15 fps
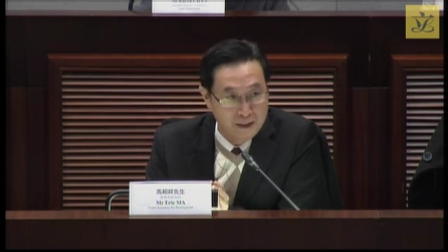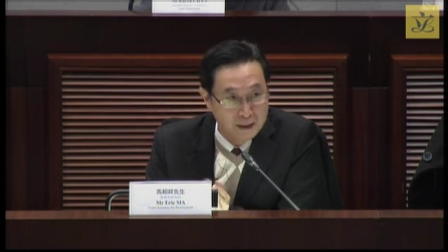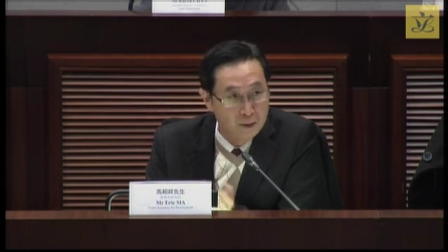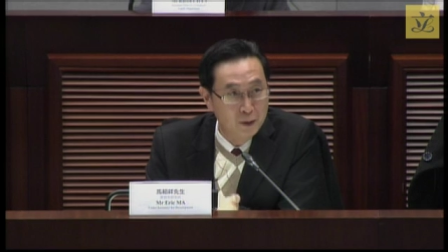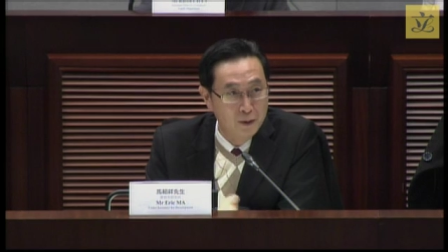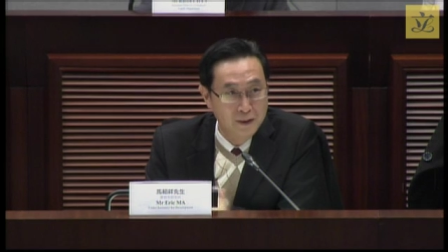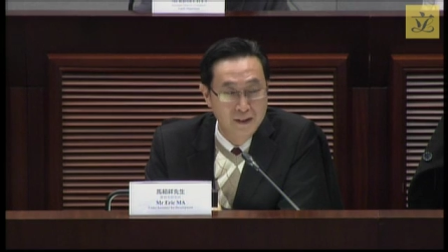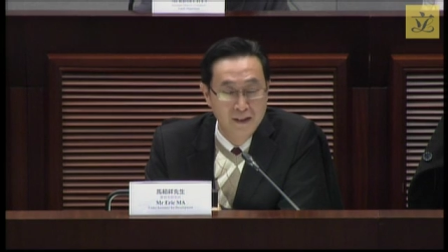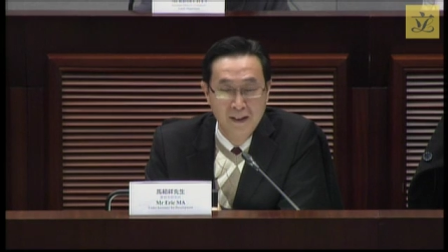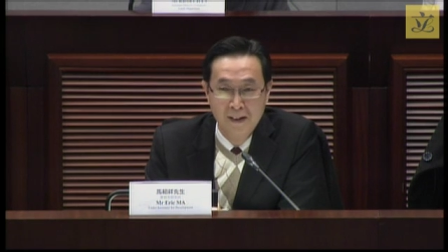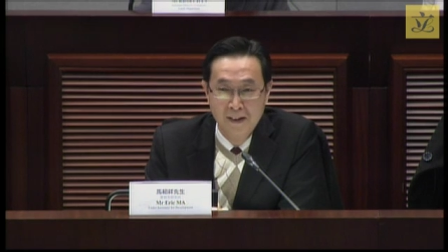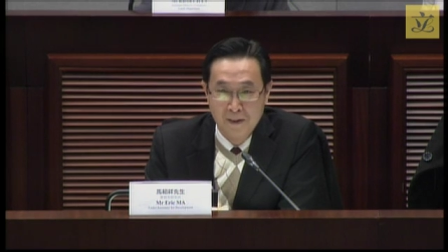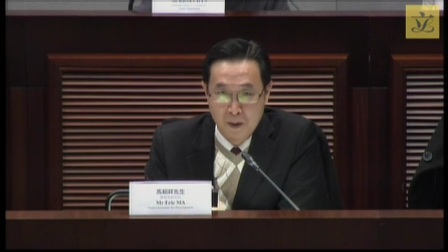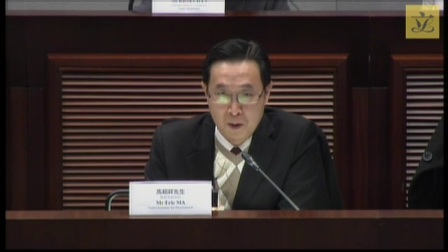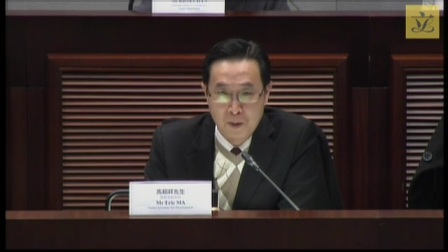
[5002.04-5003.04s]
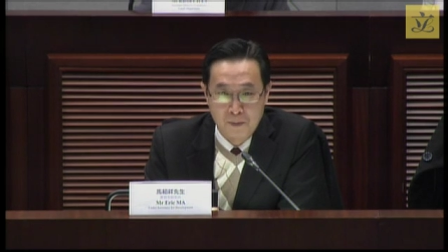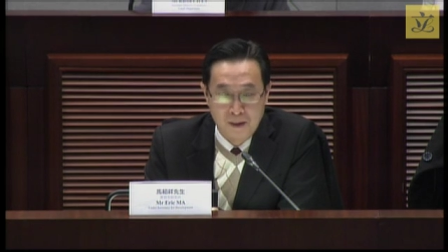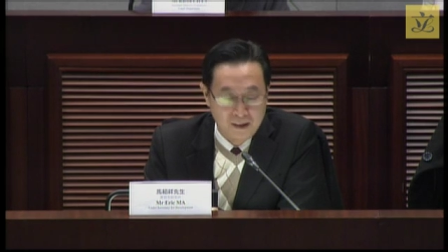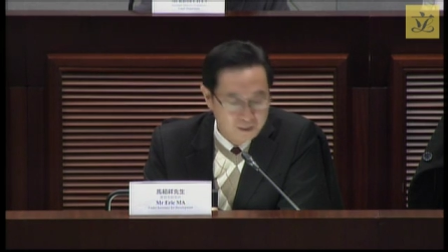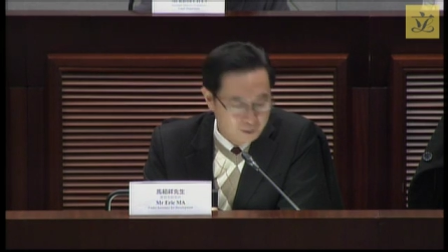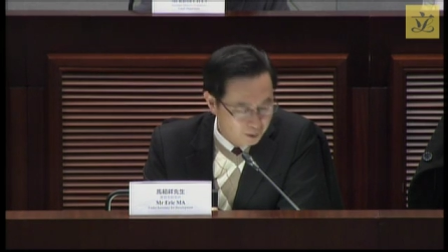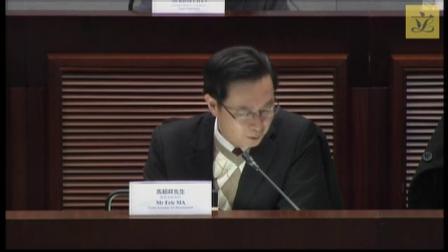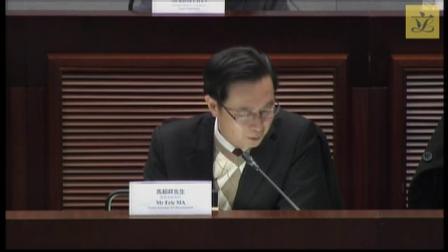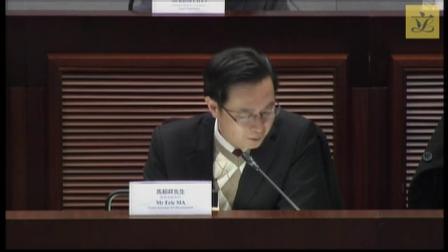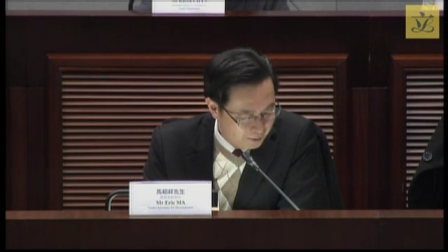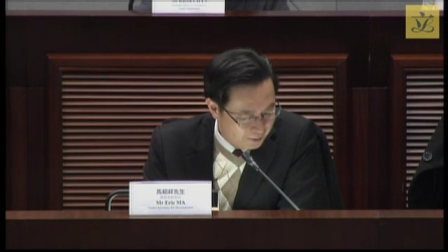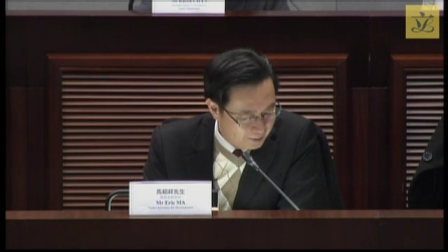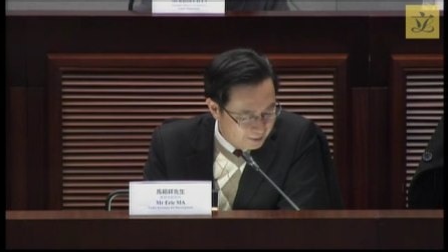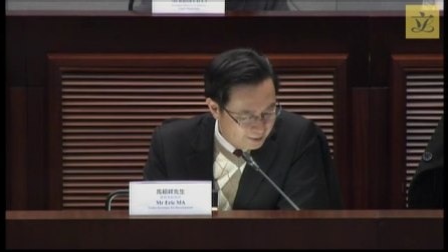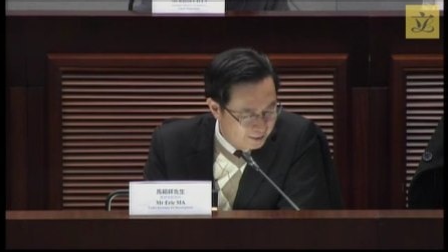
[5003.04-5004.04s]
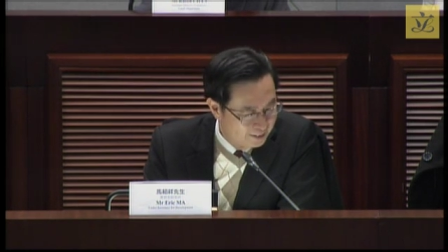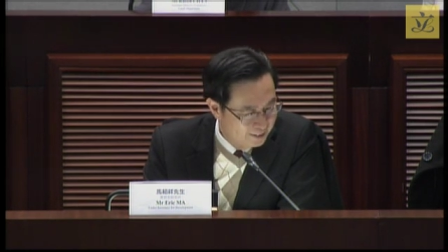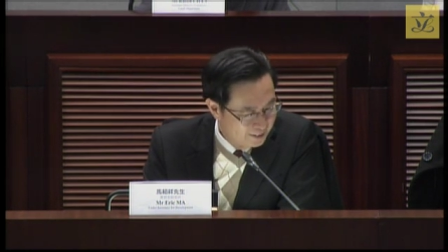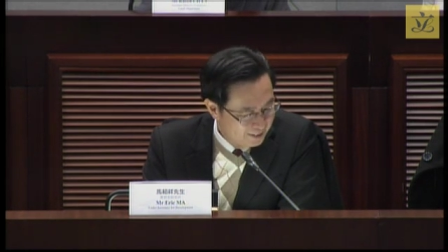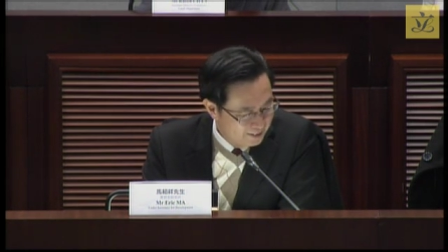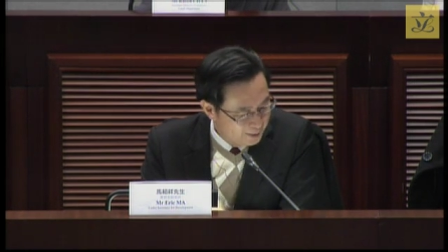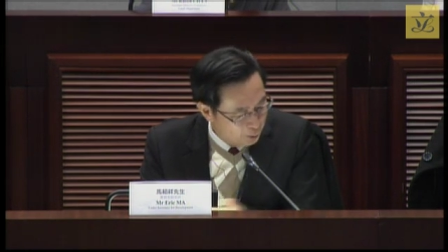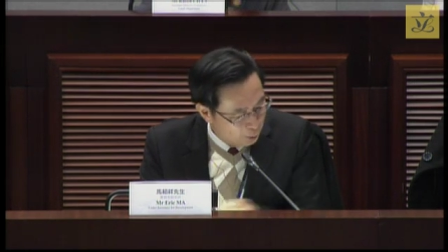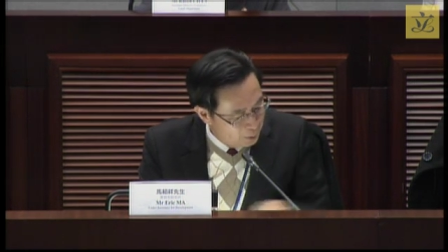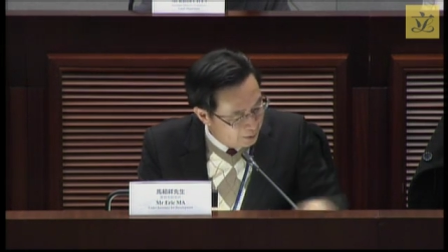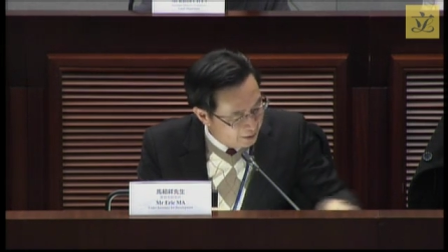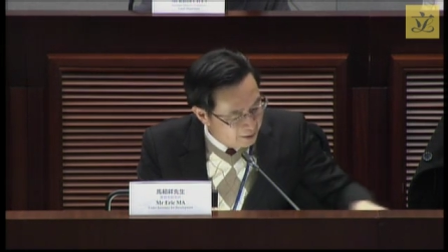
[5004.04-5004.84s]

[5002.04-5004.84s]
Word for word: we can um, show you the